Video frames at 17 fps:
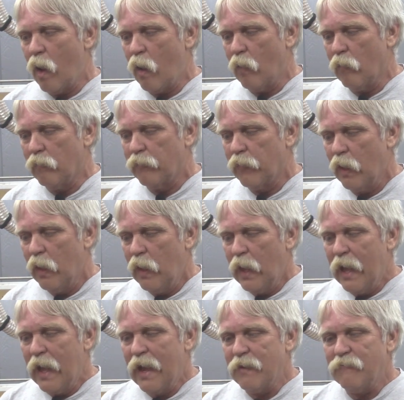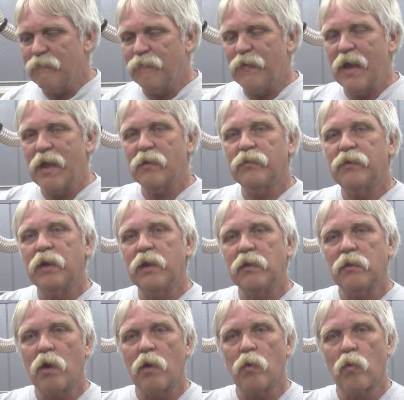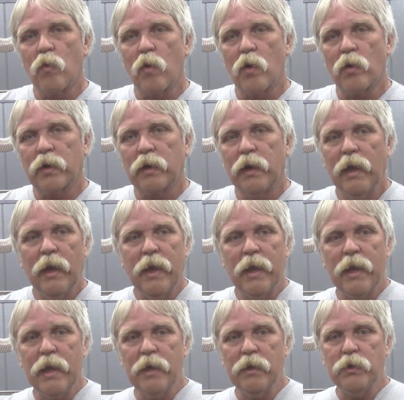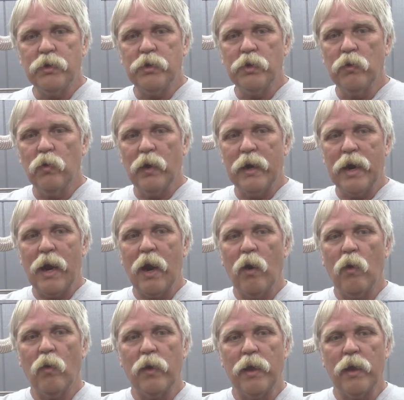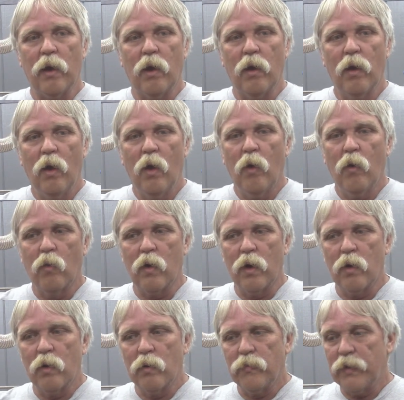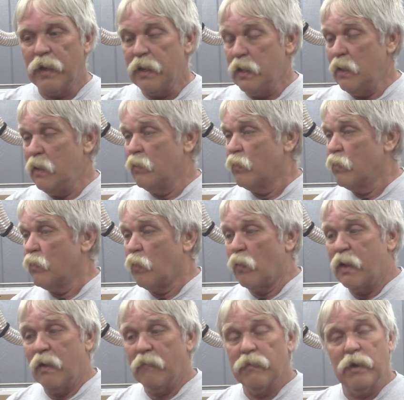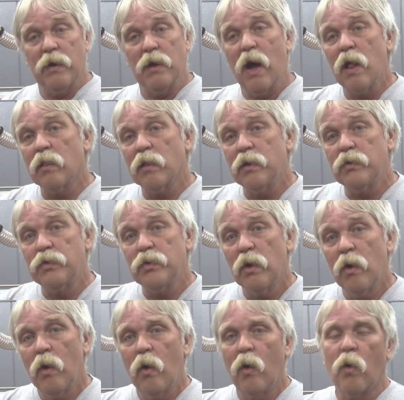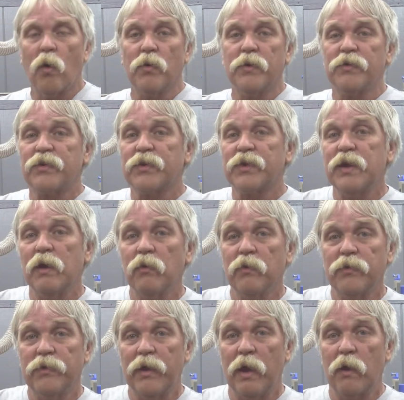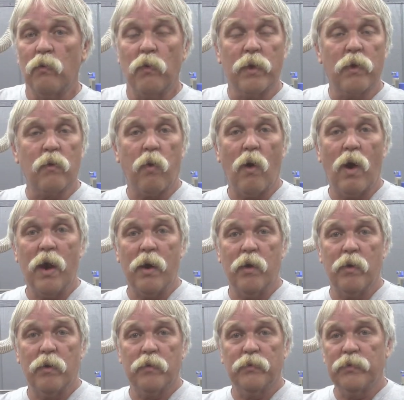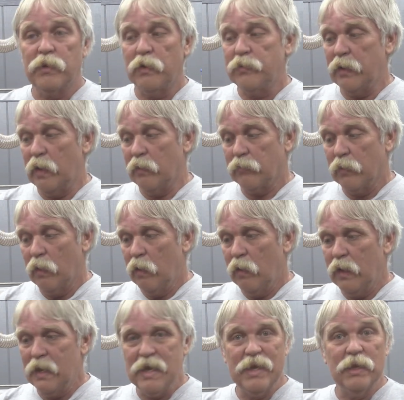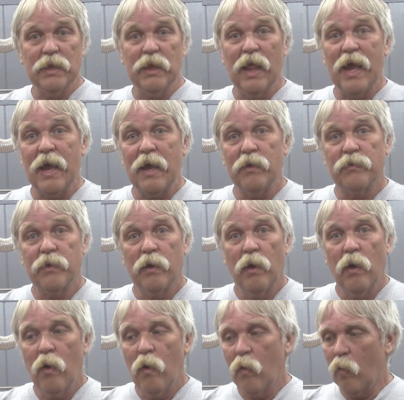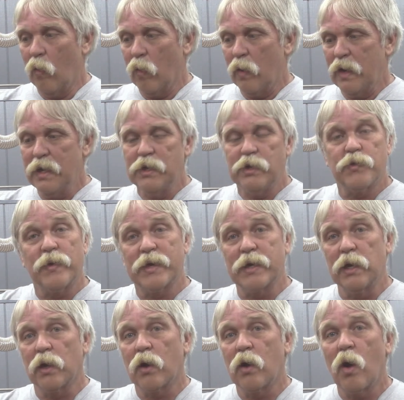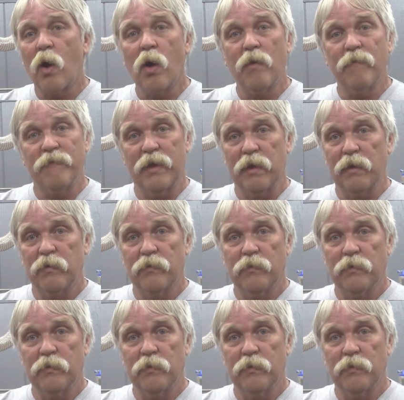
of advancing their work into an area where they either don't have the knowledge or the skill set required, such as inlays or intricate carving